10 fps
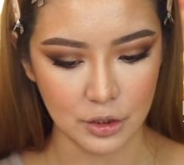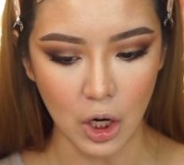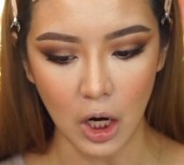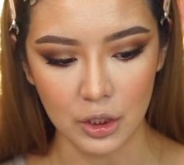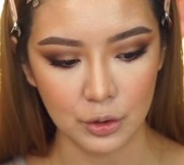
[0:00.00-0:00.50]

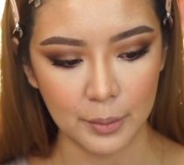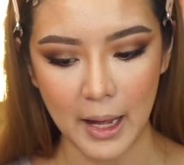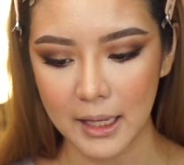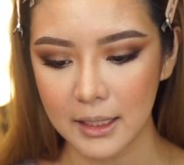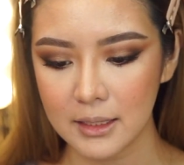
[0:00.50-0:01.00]
Contour
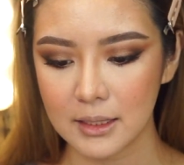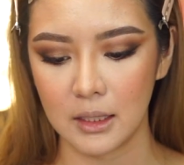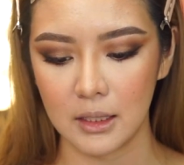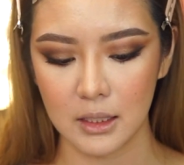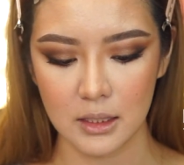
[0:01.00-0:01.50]

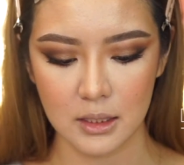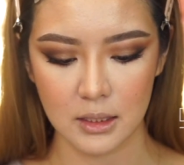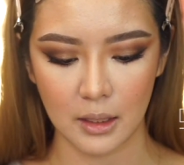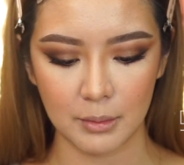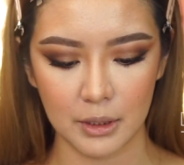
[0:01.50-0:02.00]
Palette.
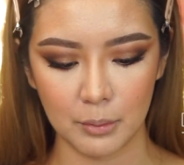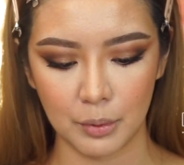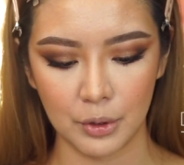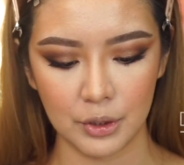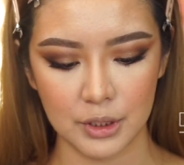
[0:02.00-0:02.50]
This I'm gonna
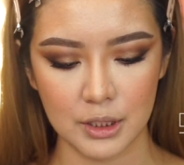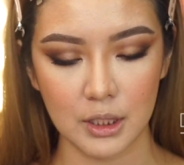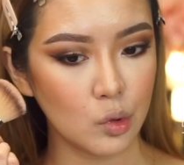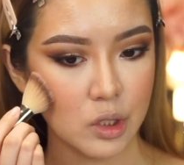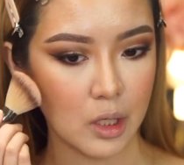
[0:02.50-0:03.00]

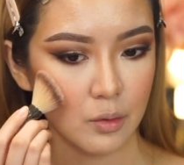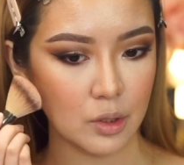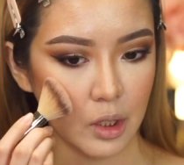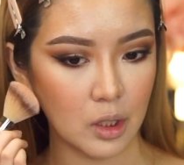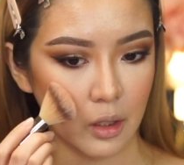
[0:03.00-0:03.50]
put
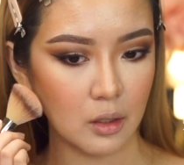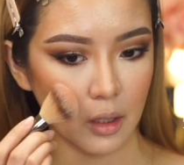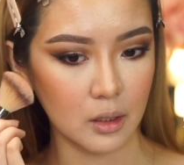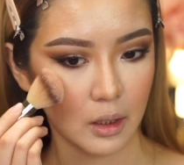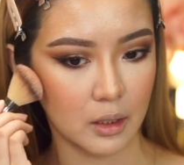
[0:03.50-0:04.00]
down
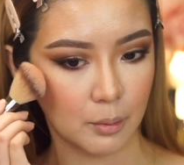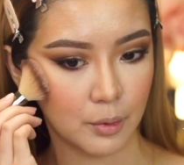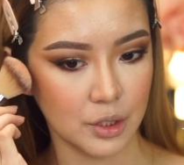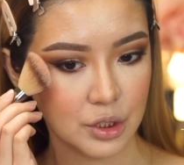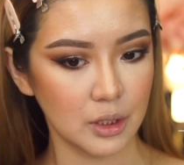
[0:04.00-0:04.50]
here and kind of
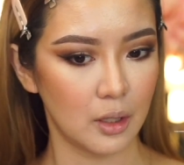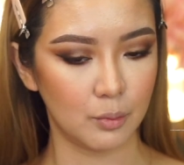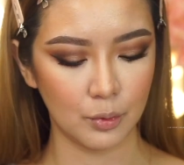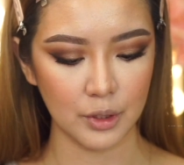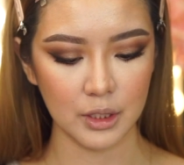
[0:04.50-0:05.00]
brush it
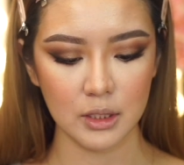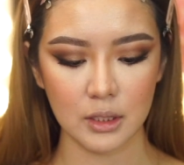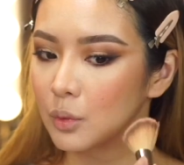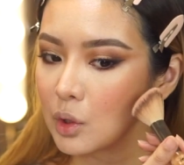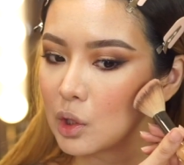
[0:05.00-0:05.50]

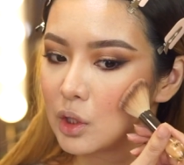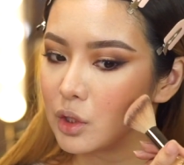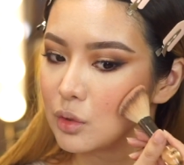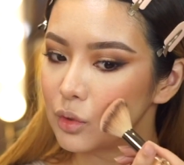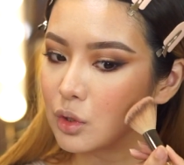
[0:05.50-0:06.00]
upwards. We're not gonna
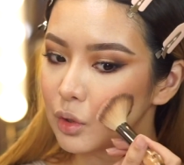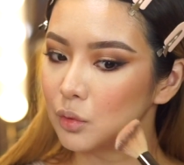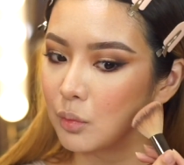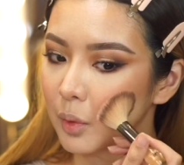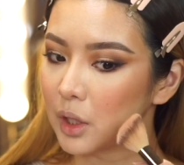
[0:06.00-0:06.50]
do
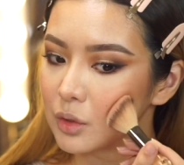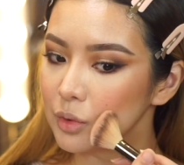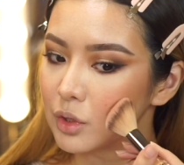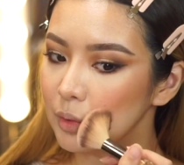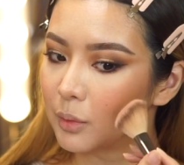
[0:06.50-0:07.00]
too much.
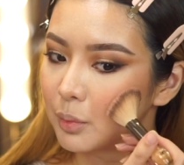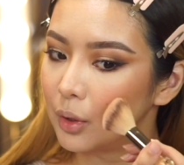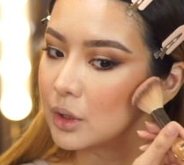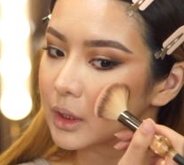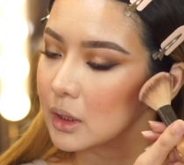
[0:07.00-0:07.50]
We just want to
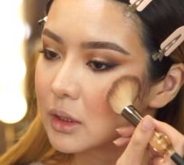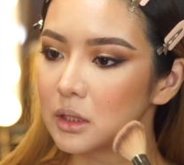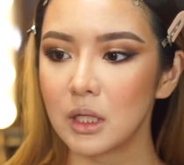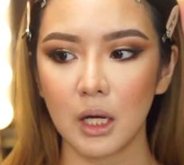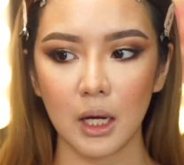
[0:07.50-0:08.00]
put a
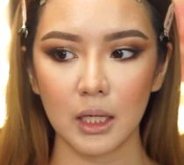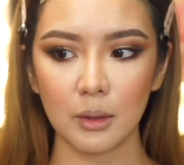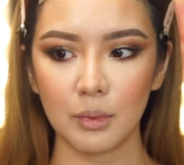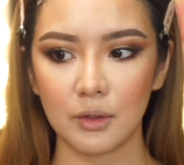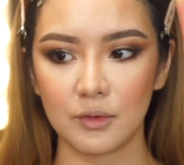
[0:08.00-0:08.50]

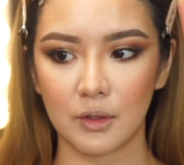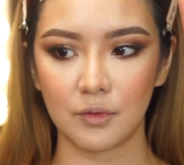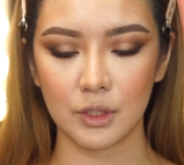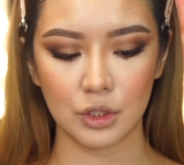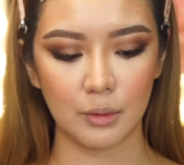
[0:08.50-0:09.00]
tiny bit of
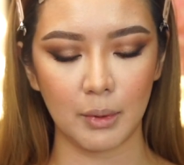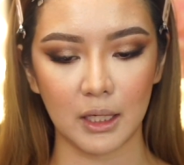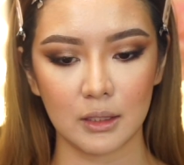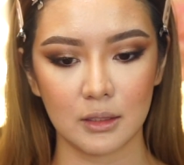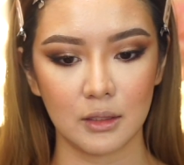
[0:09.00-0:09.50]
definition
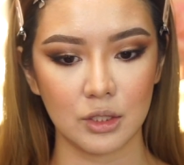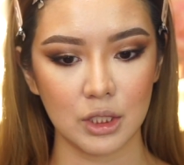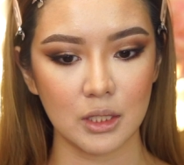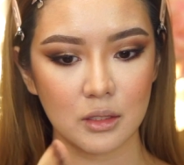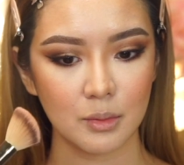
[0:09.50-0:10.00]
back into the
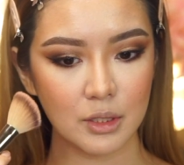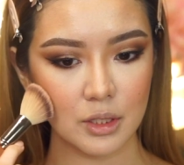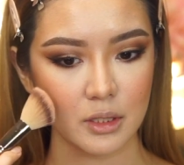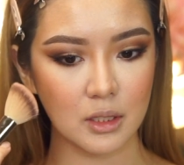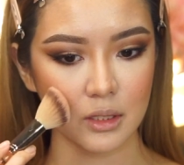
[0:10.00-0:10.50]
cheeks,
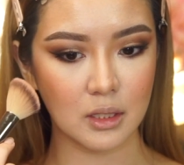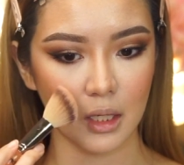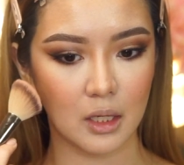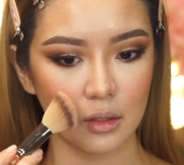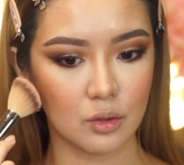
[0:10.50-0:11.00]
especially since
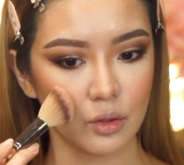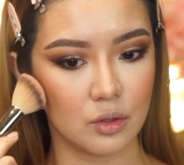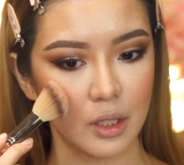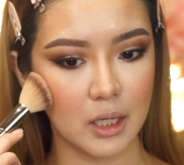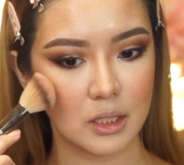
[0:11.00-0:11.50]

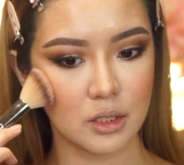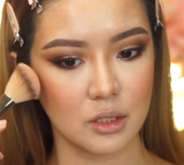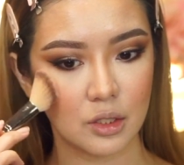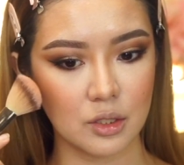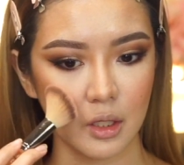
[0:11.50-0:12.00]
Kendall has
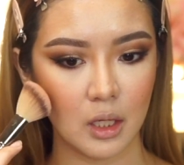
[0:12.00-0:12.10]
such